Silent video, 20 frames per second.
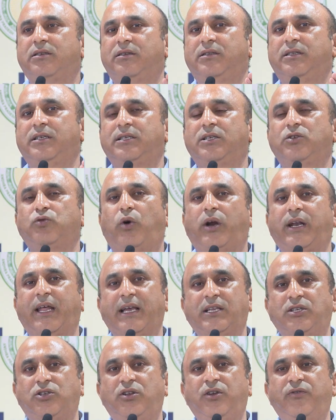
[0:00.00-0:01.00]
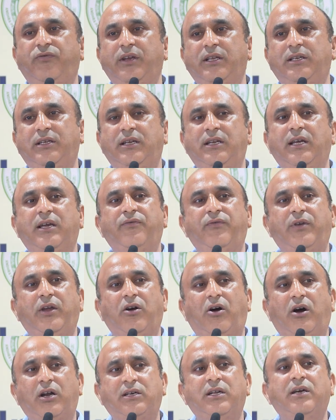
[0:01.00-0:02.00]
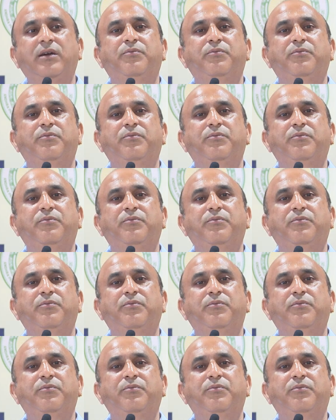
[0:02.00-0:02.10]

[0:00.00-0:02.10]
This is what actually we did and we got